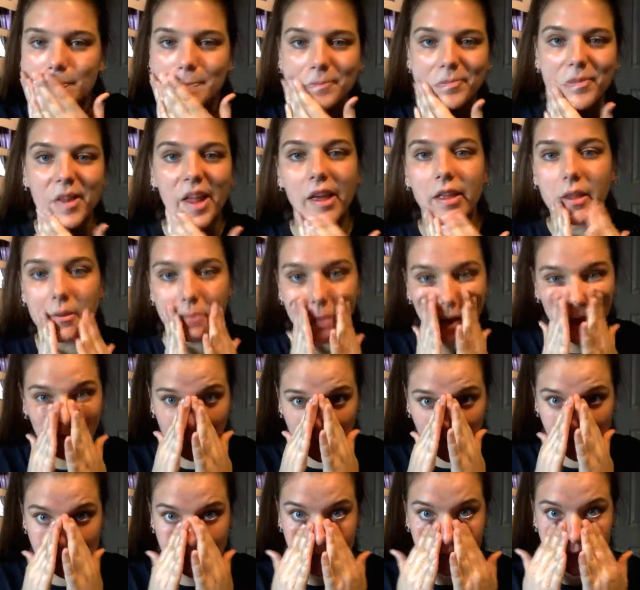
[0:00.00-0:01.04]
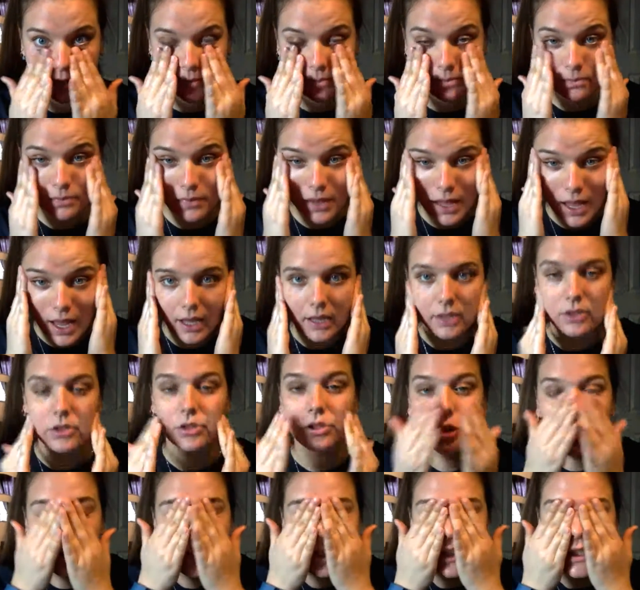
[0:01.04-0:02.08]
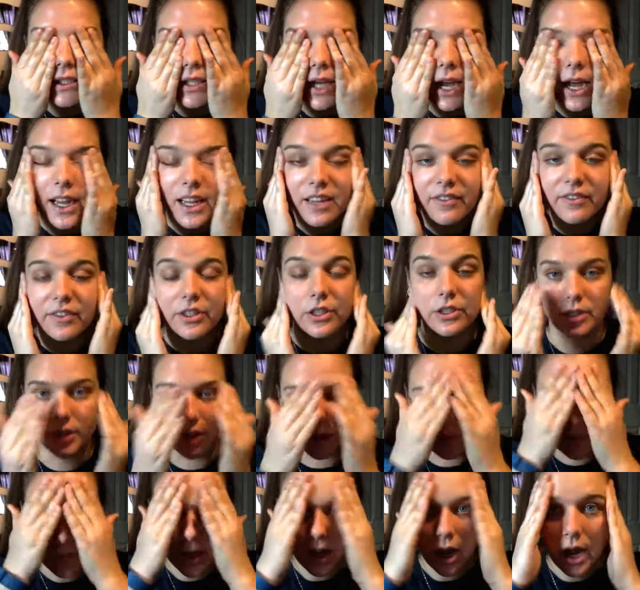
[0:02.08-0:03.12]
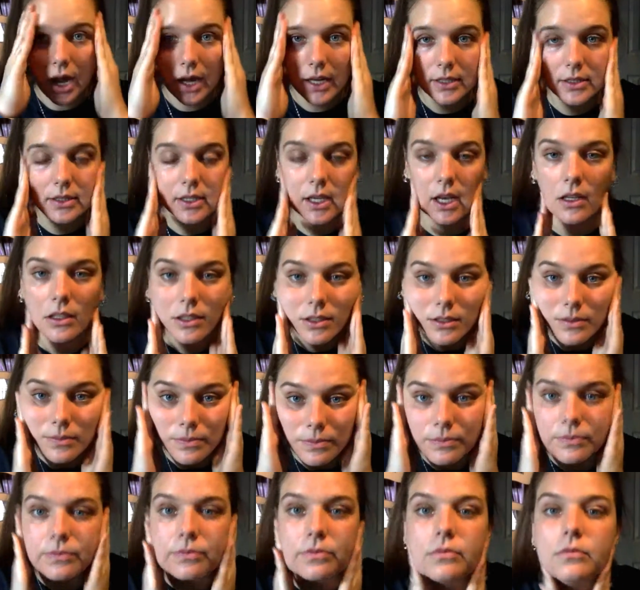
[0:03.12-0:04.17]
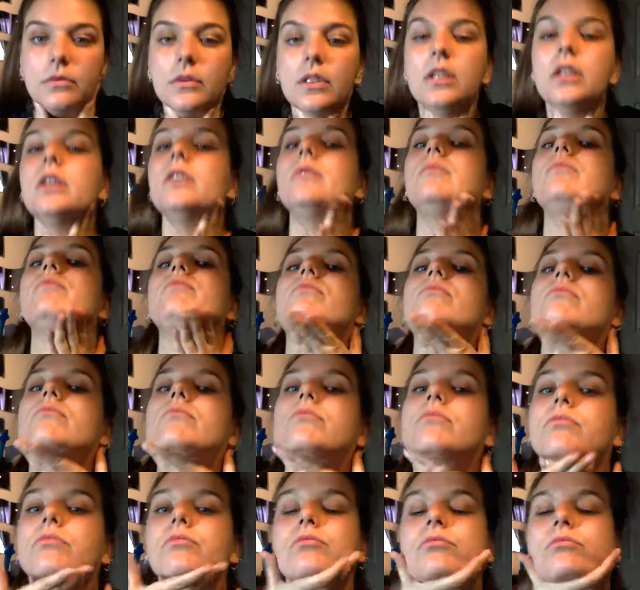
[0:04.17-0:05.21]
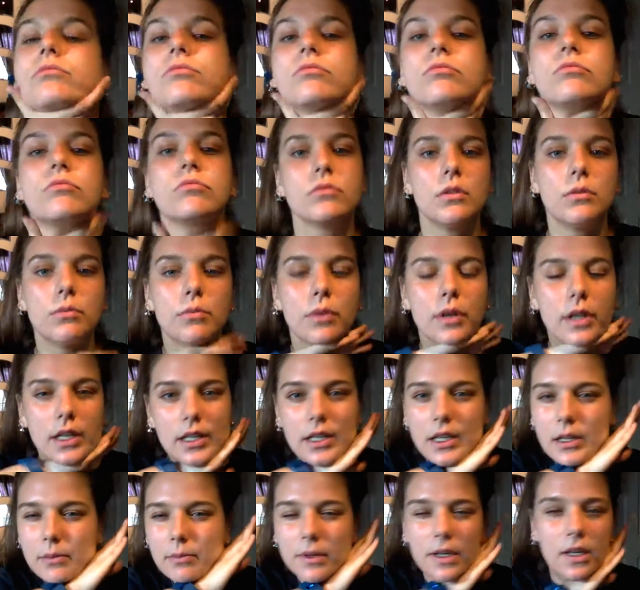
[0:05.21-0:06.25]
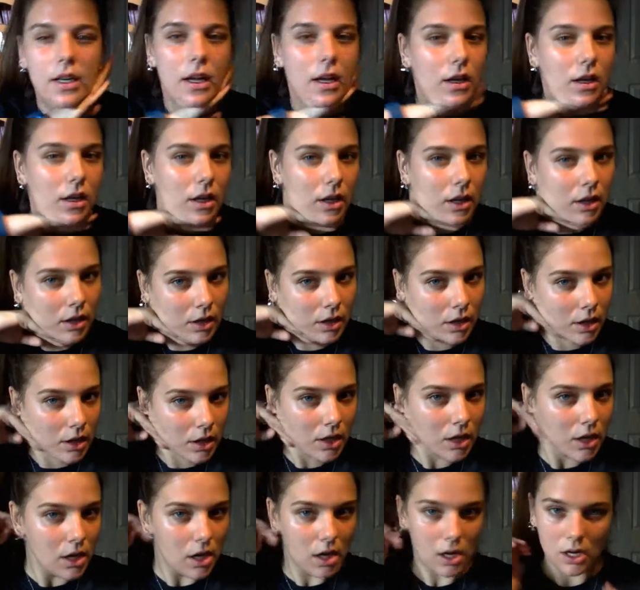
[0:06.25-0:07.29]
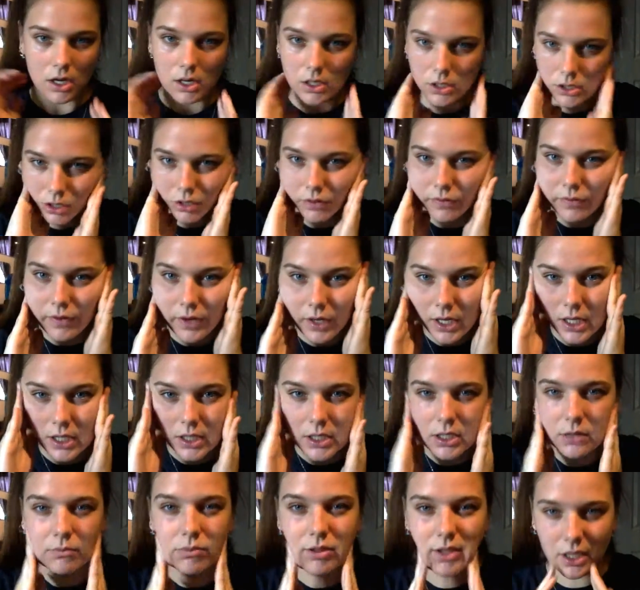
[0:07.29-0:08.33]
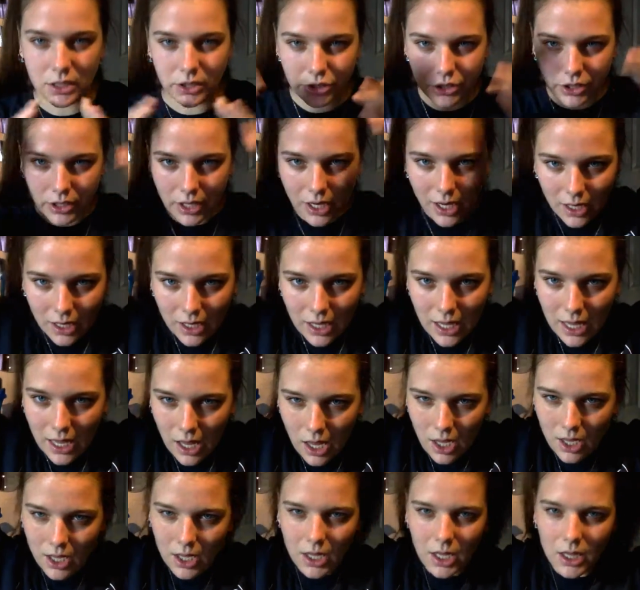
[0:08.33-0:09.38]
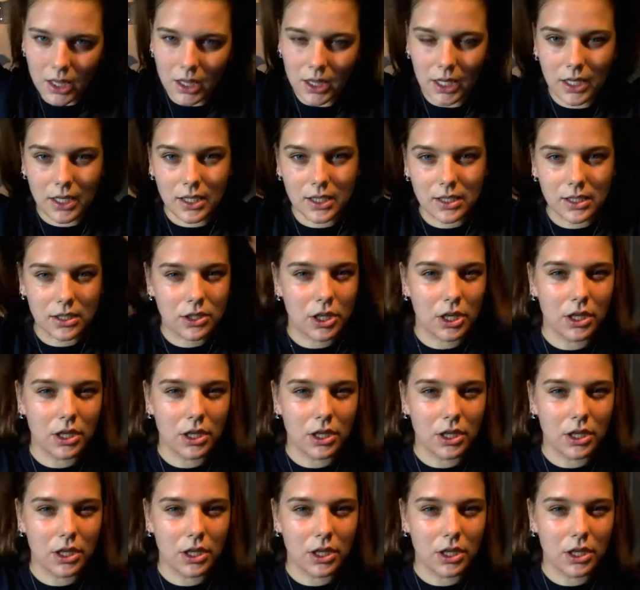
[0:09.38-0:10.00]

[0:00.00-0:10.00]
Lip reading: now that my face is extra greasy. I even use it on my eyes because, you know, bring it down my neck. Don't forget to blend your neck, ladies and